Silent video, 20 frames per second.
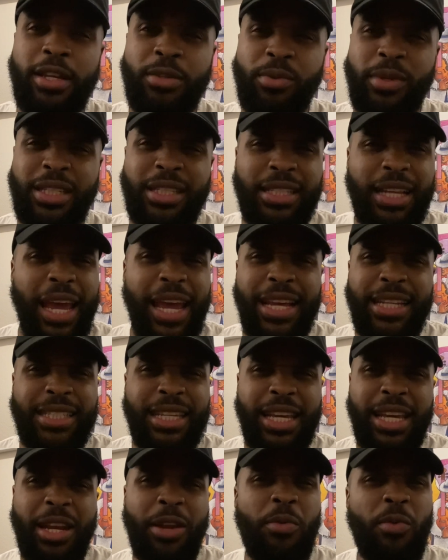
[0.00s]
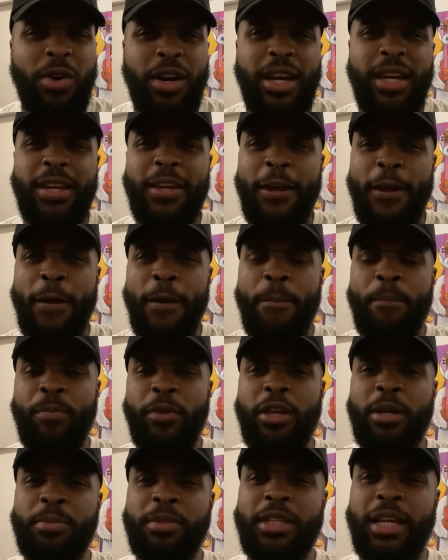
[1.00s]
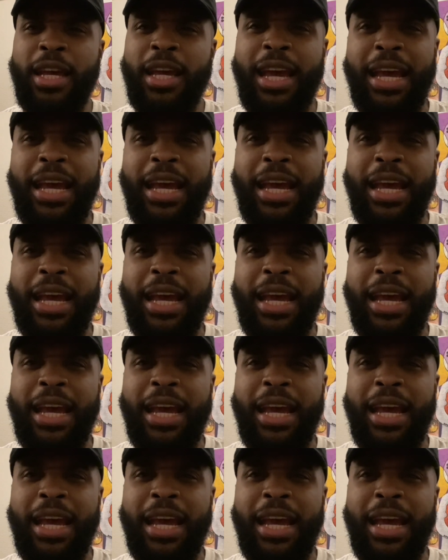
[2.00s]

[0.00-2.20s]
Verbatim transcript: What is 18 and one? You know what I'm saying?